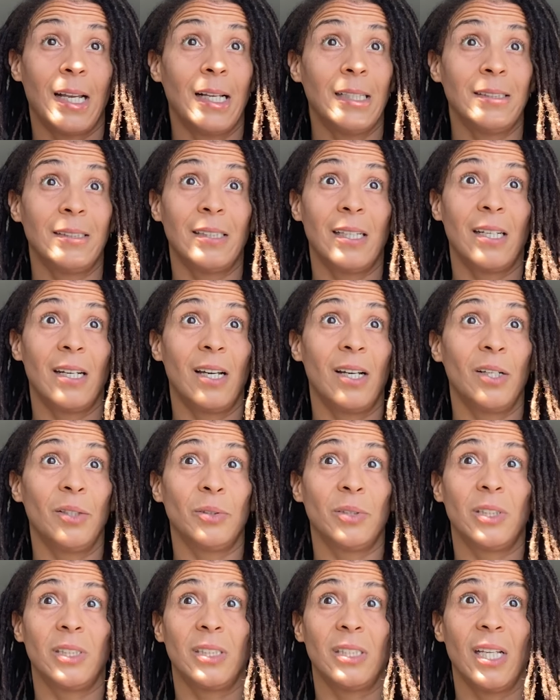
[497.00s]
said,
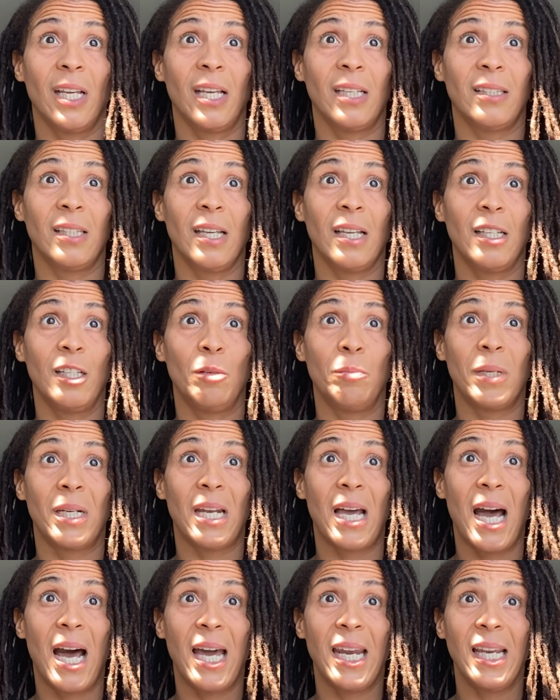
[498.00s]
oh shit, the
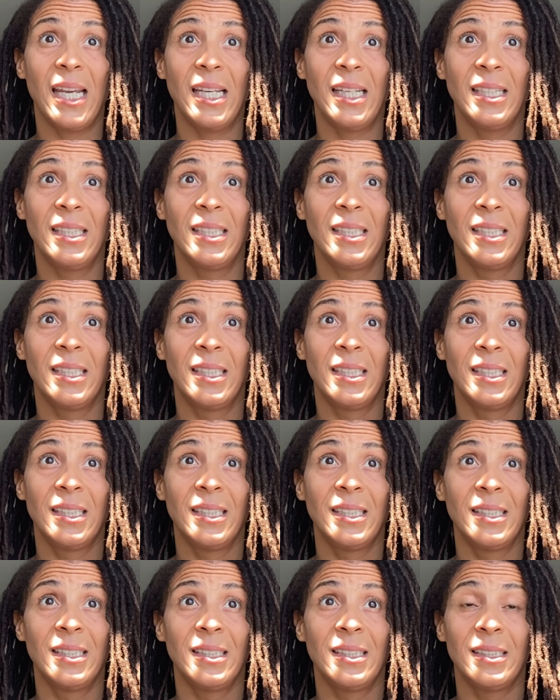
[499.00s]
Illuminati?
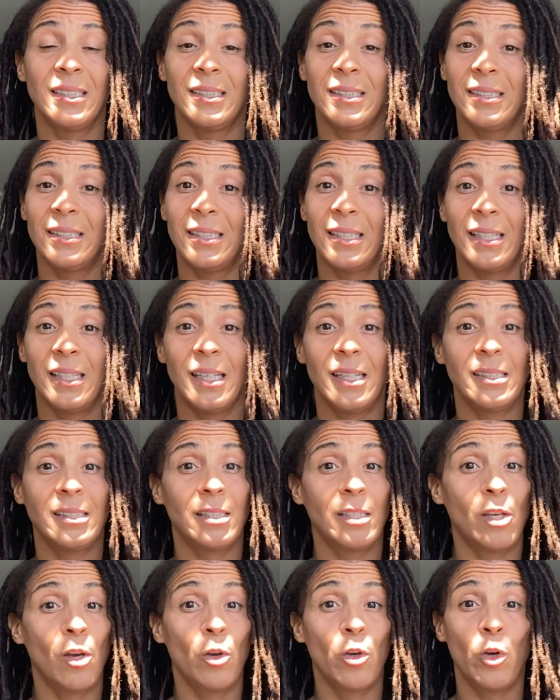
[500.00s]

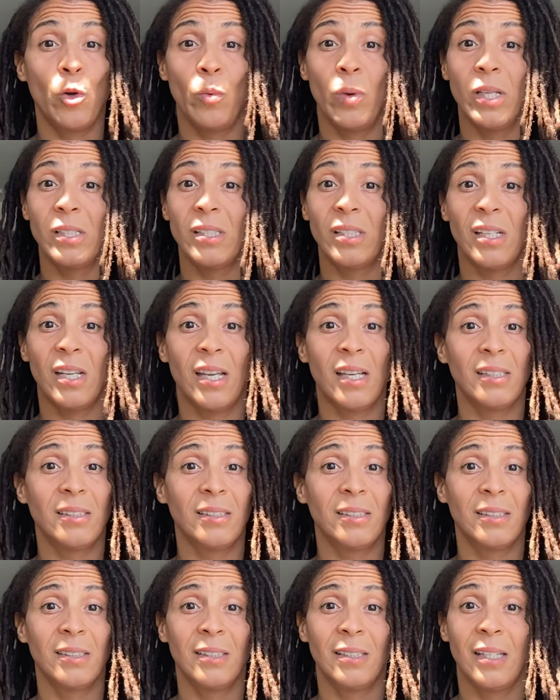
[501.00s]
It's no
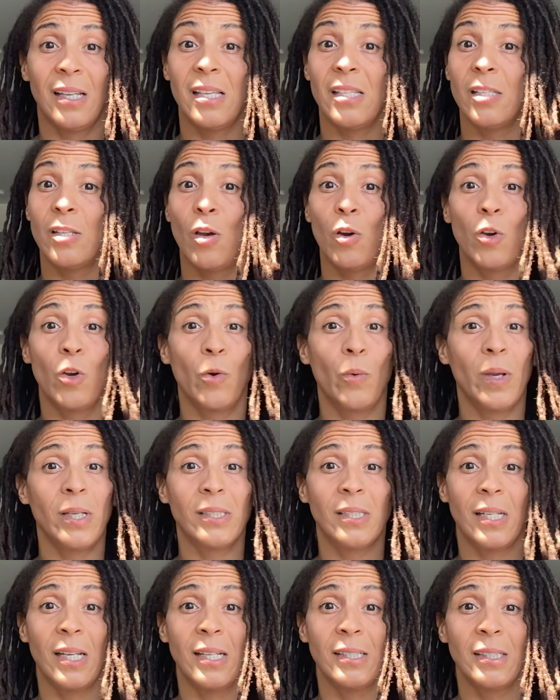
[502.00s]
coincidence. It's no
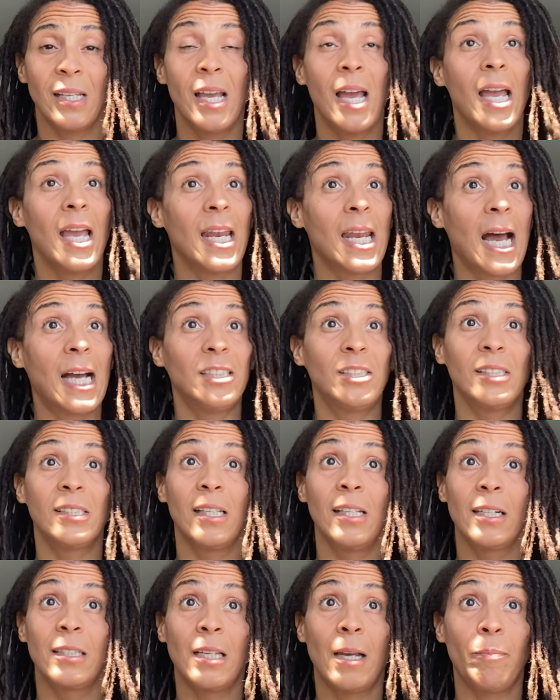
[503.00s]
coincidence. And I just
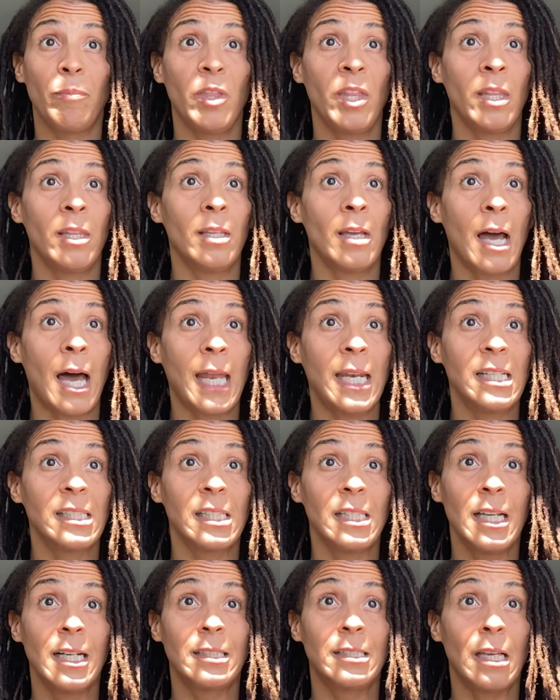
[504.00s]
looked up, the, I
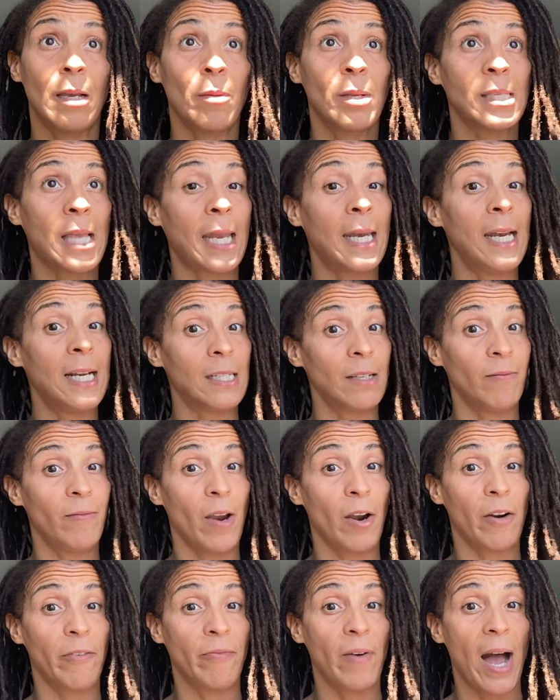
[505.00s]
just looked up because I needed to
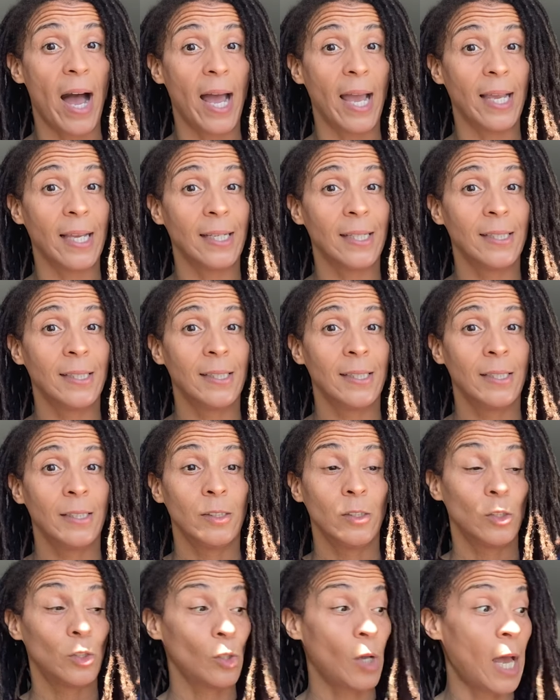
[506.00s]
verify.
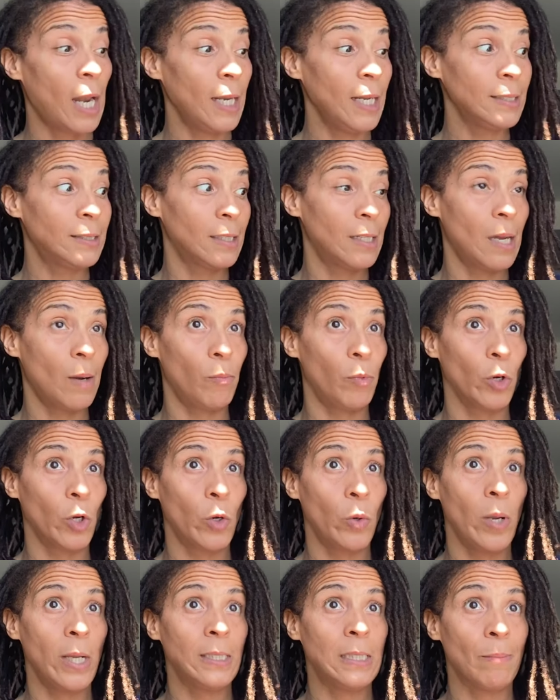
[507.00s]
So I looked it up real
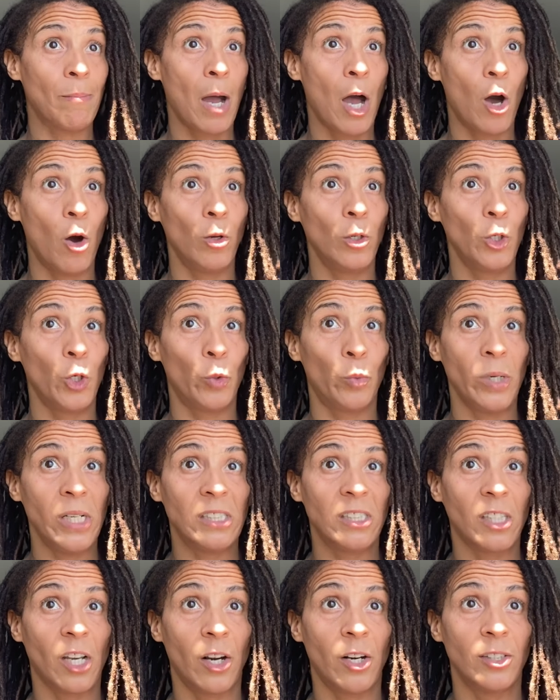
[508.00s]
quick, did my own little
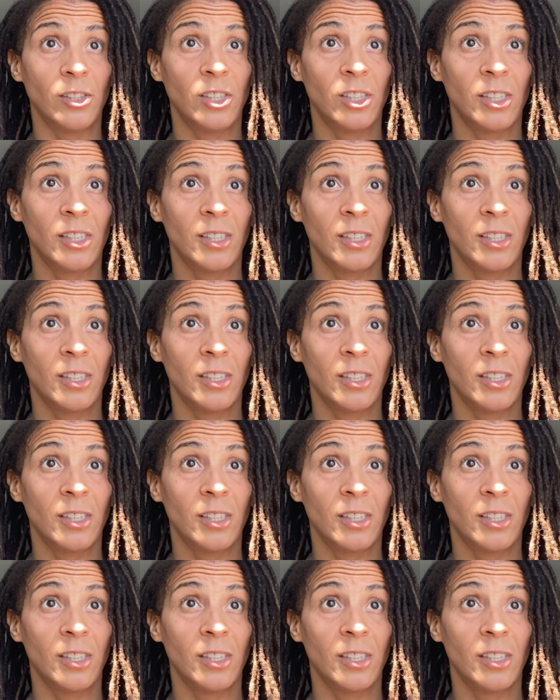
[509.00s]
research.